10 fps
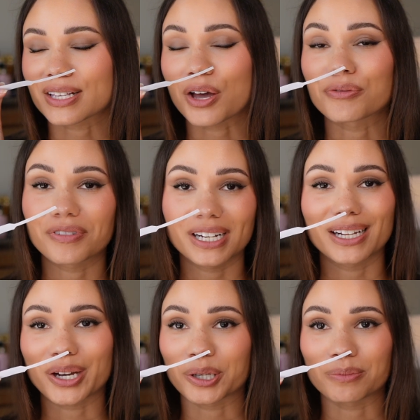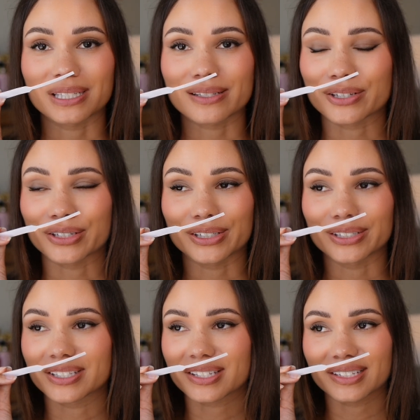I really hope it's
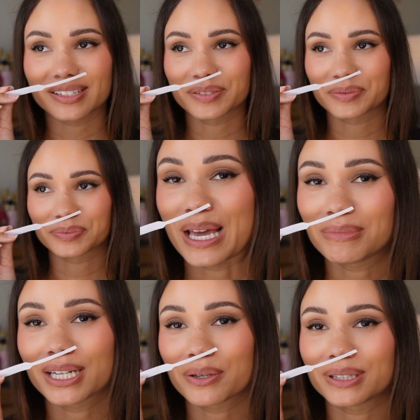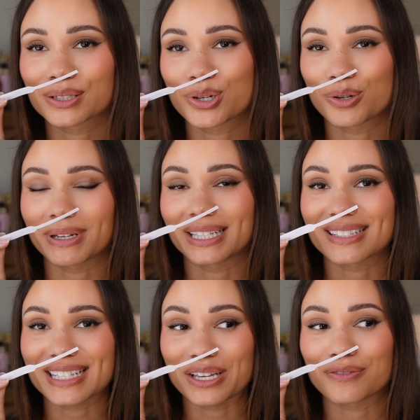good. Let me know in the
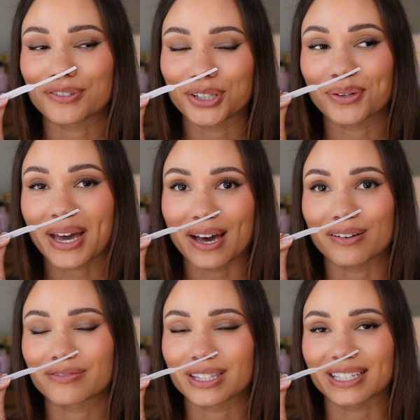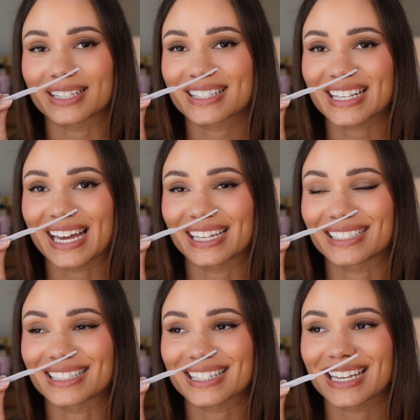comments if you have this
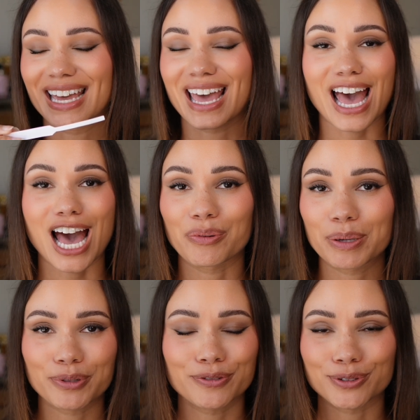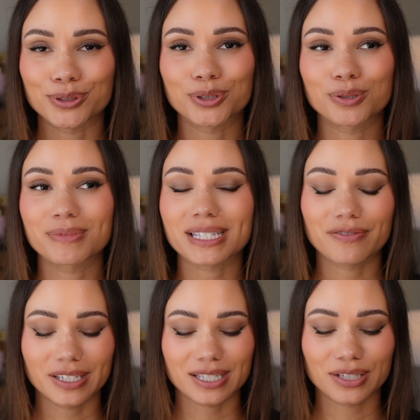and how it performs,
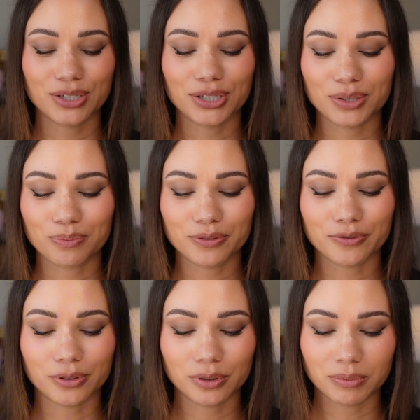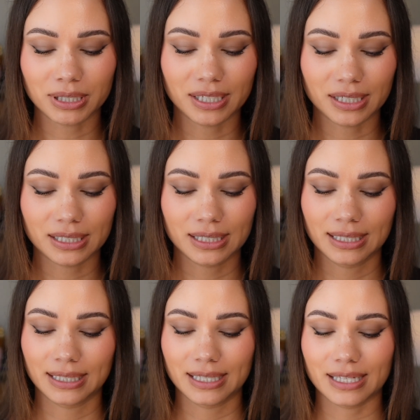if it's a good performer,
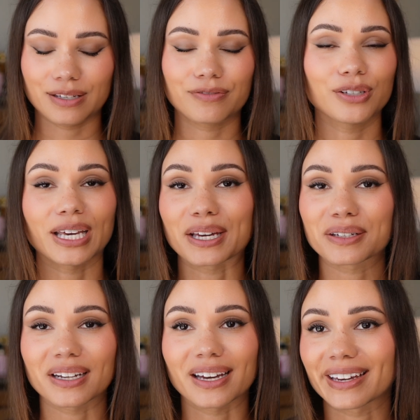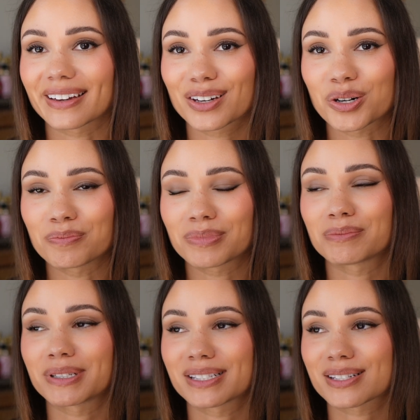if you get like
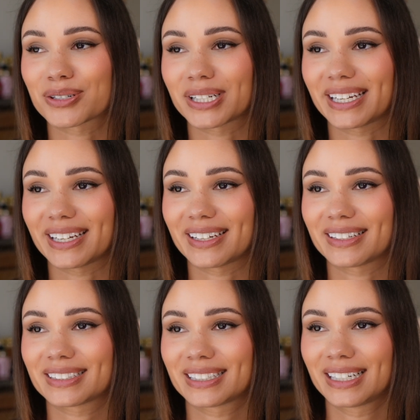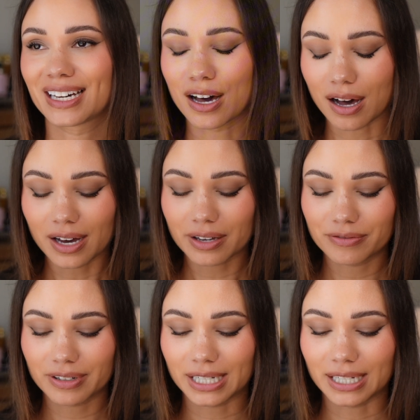compliments on it. I
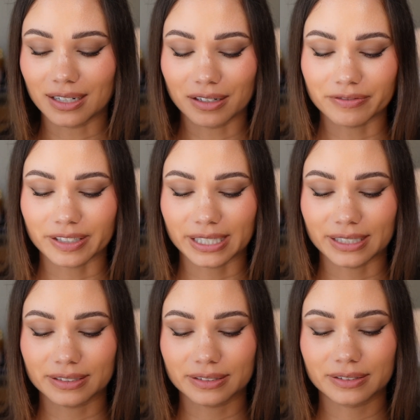really love it.